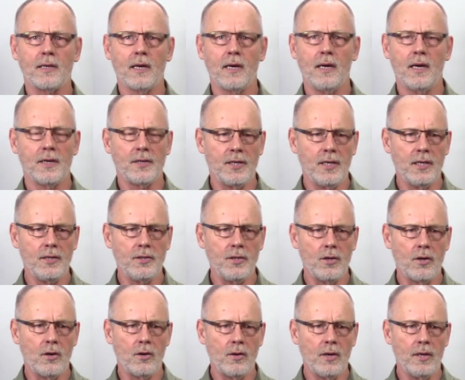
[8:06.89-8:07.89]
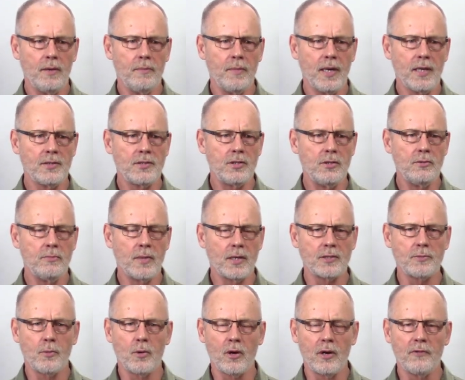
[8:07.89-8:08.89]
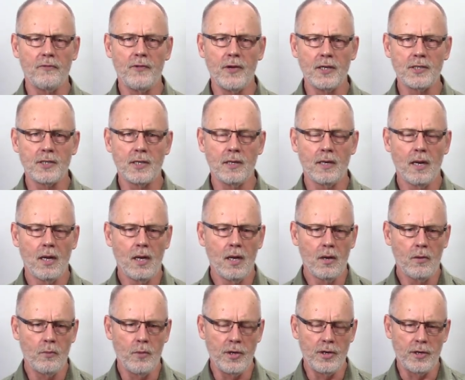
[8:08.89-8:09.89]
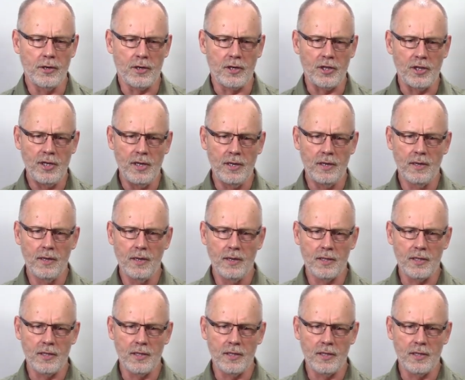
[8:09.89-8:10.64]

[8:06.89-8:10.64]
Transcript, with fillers: Uh, again, you know, it makes you much more efficient when you're cleaning a,